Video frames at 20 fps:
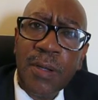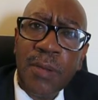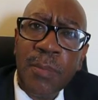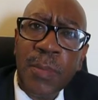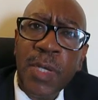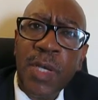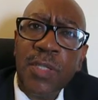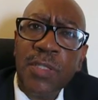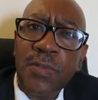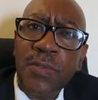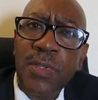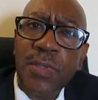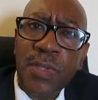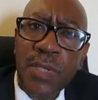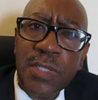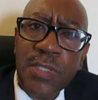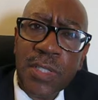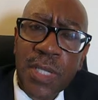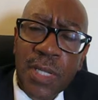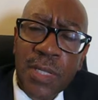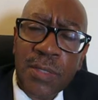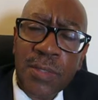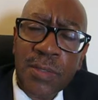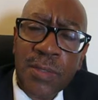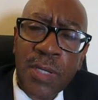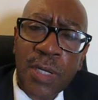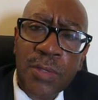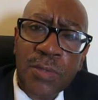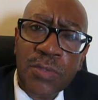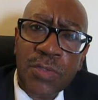because of the things that
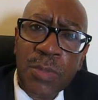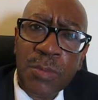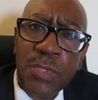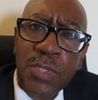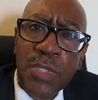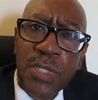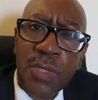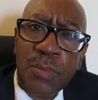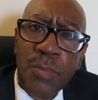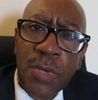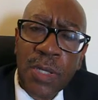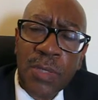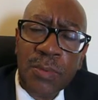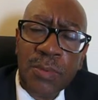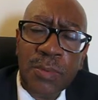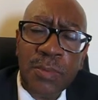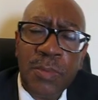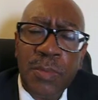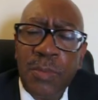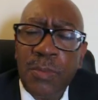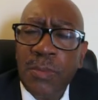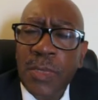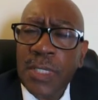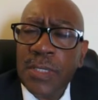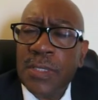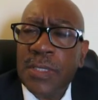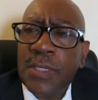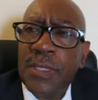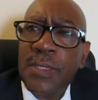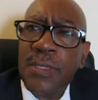Donald Trump said about
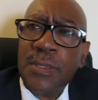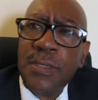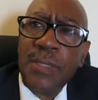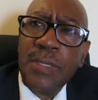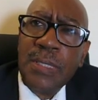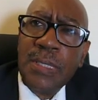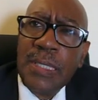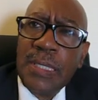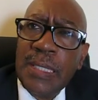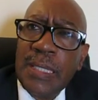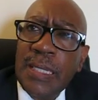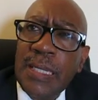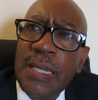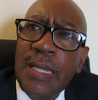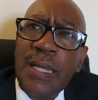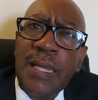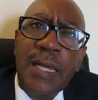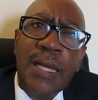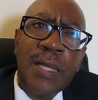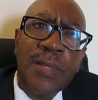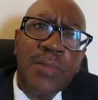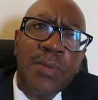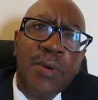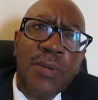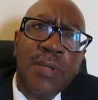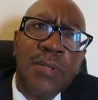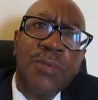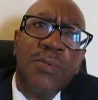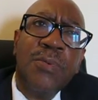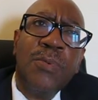Mexican, I
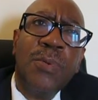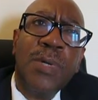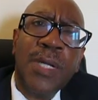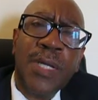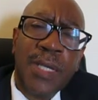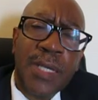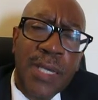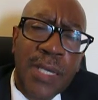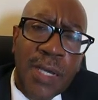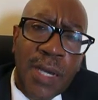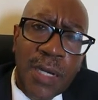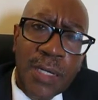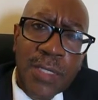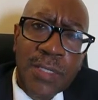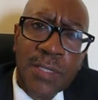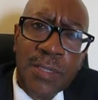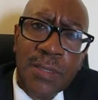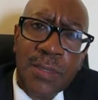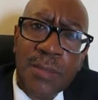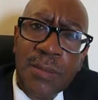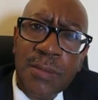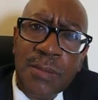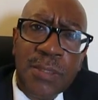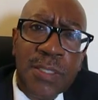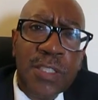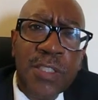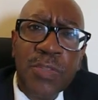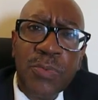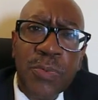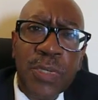thought of what a chaotic
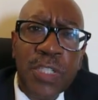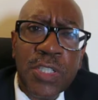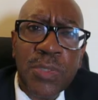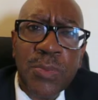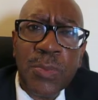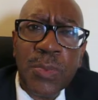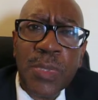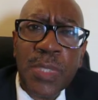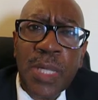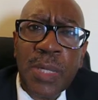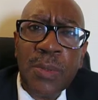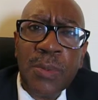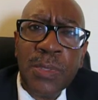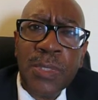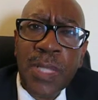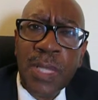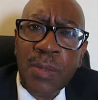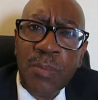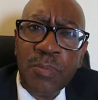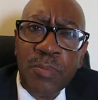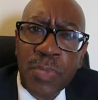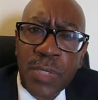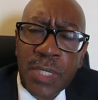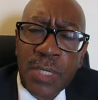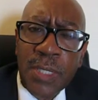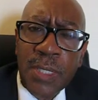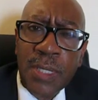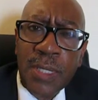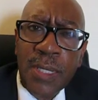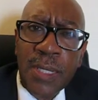situation would that
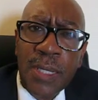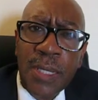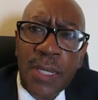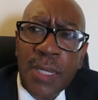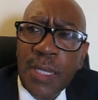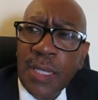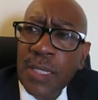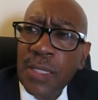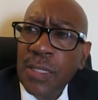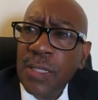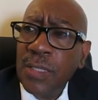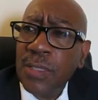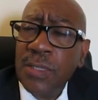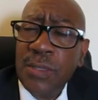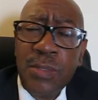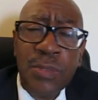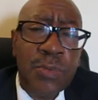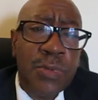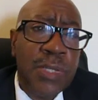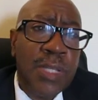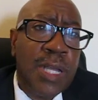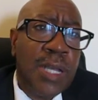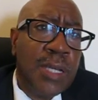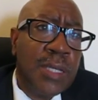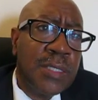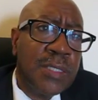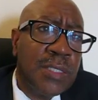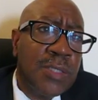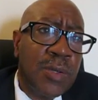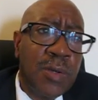be. Because do you
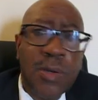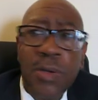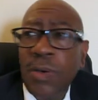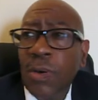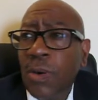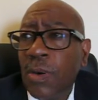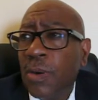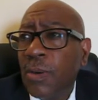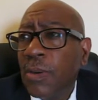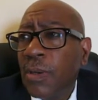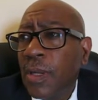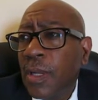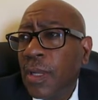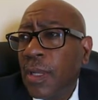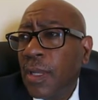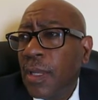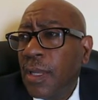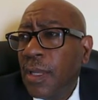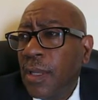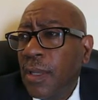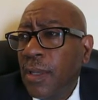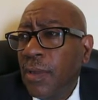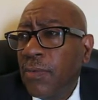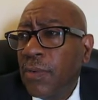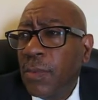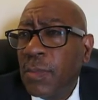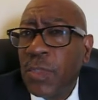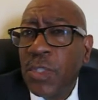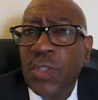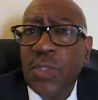realize, if
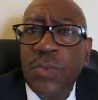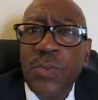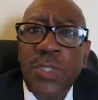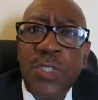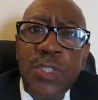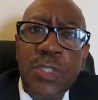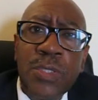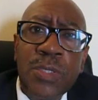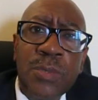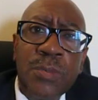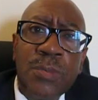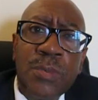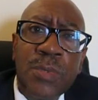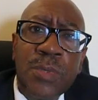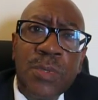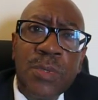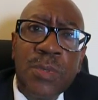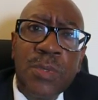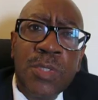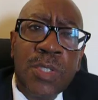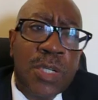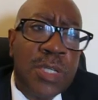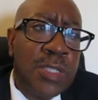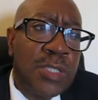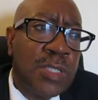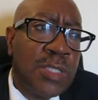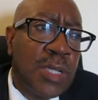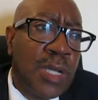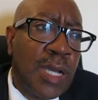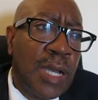I'm a Jewish
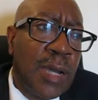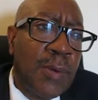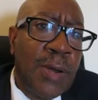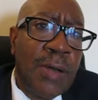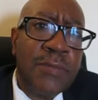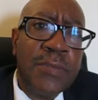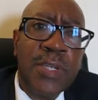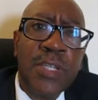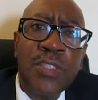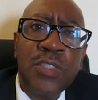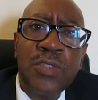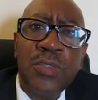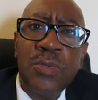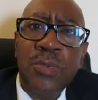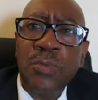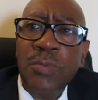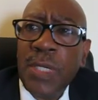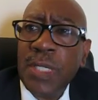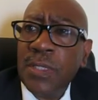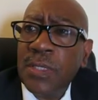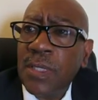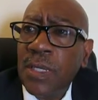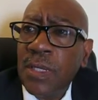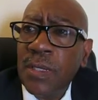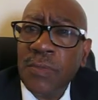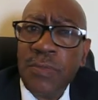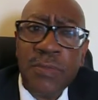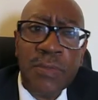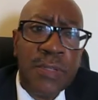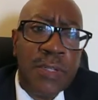judge, I'll have to excuse
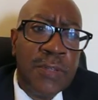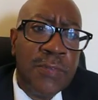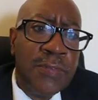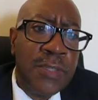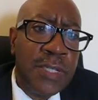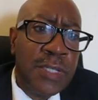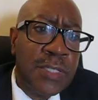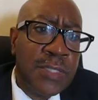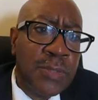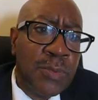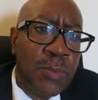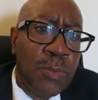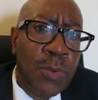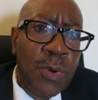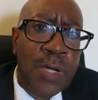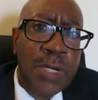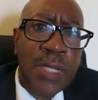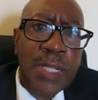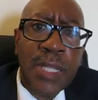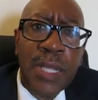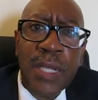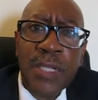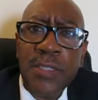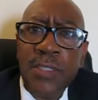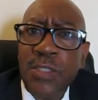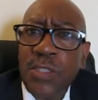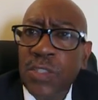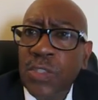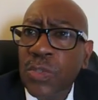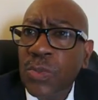myself if there's one client
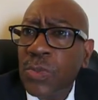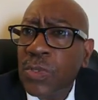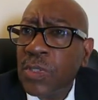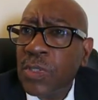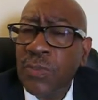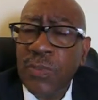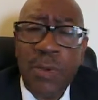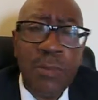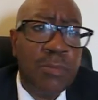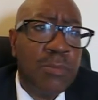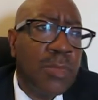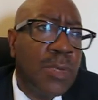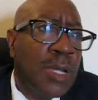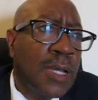that's Jewish. If I'm